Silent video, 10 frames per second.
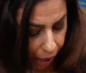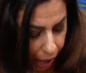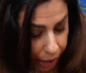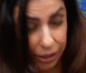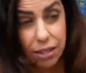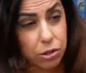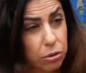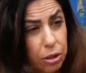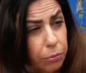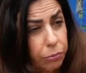and I
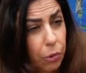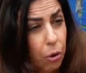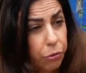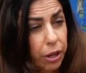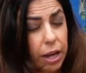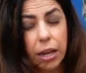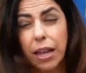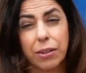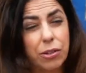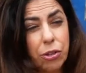soaked them overnight,
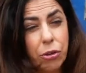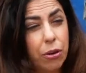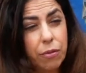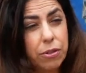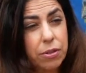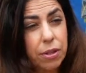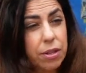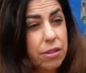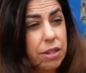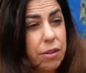and you don't have to,
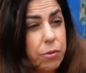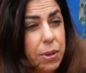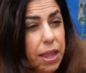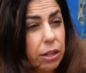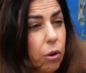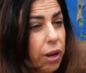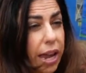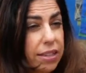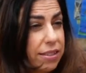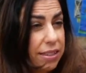it doesn't have to be that long.
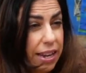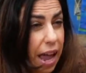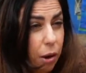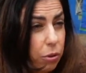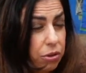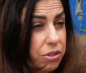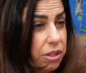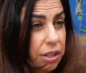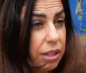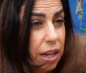8 to 10
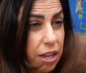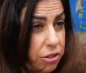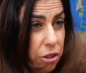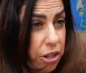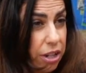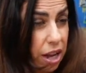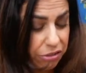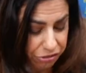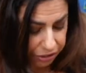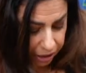hours is good
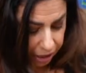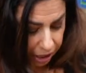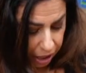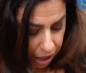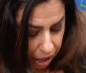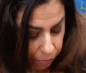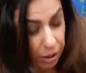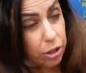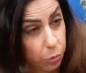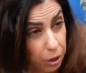enough.
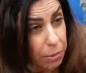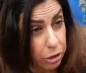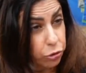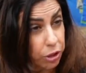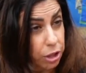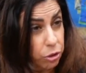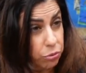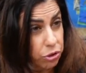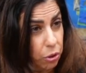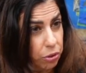And you want to make sure that
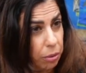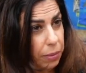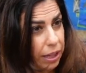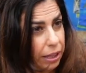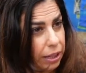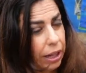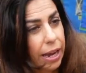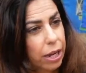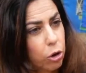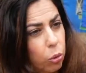you soak them in
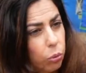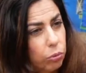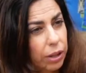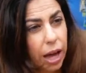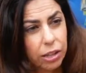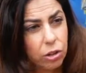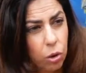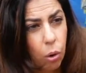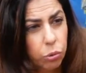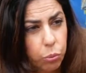a not
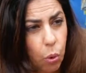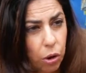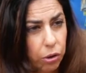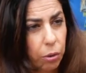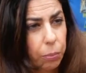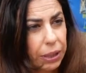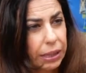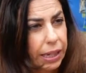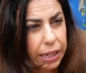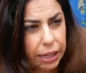cold water,
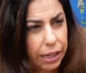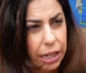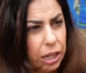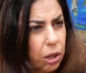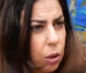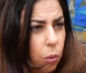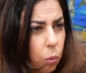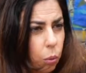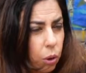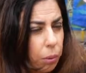but like a
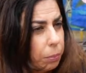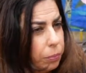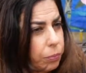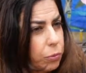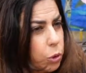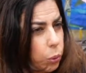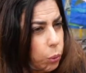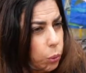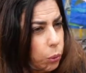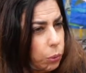warm,
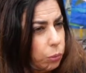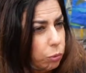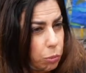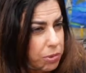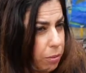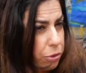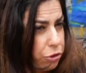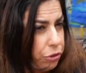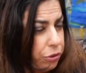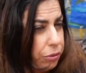cool room
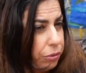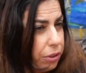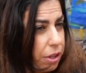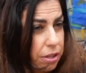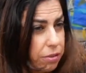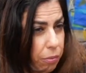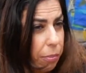temperature is even